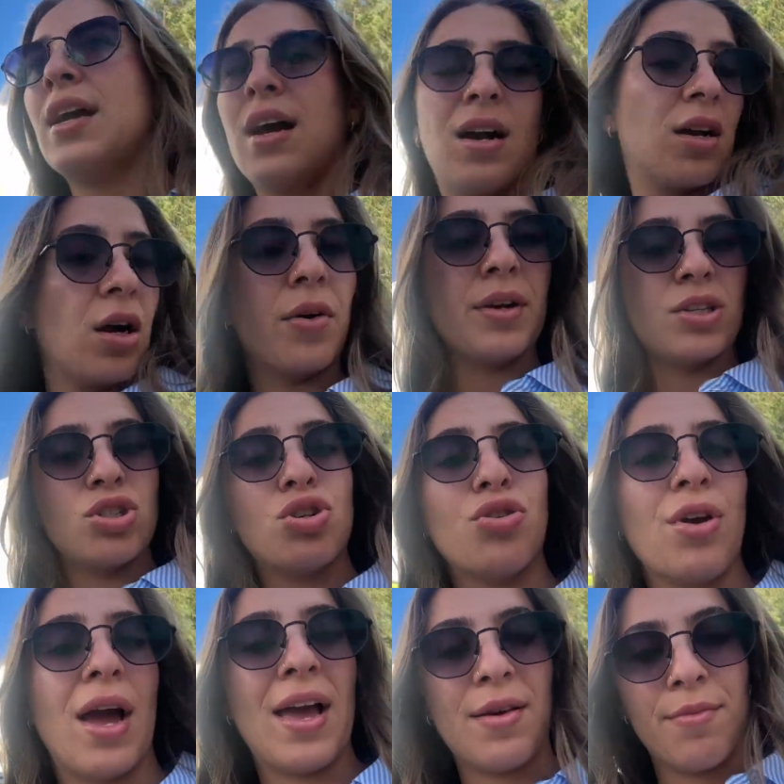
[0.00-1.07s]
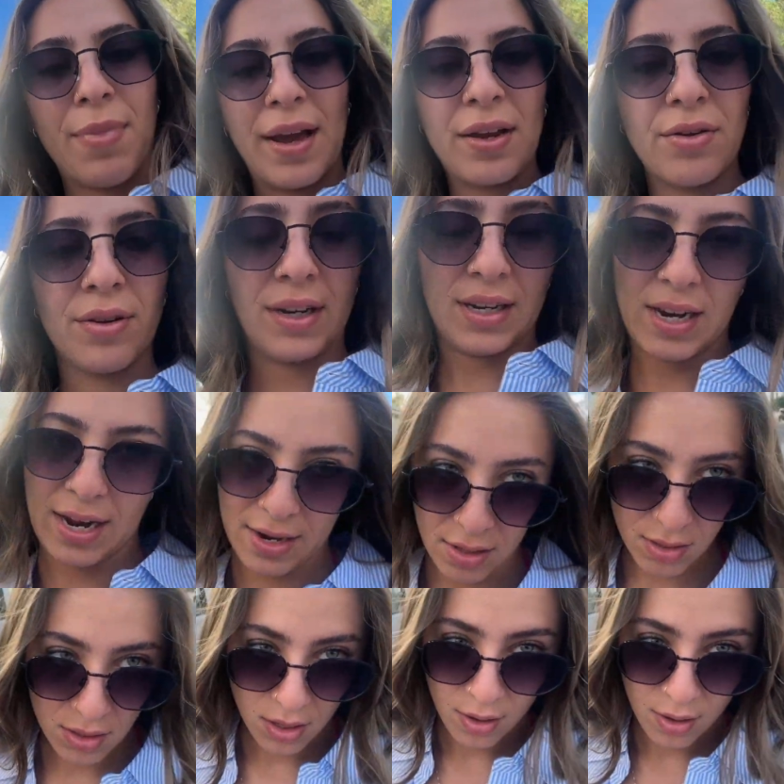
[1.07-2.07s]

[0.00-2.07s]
are going to a bakery now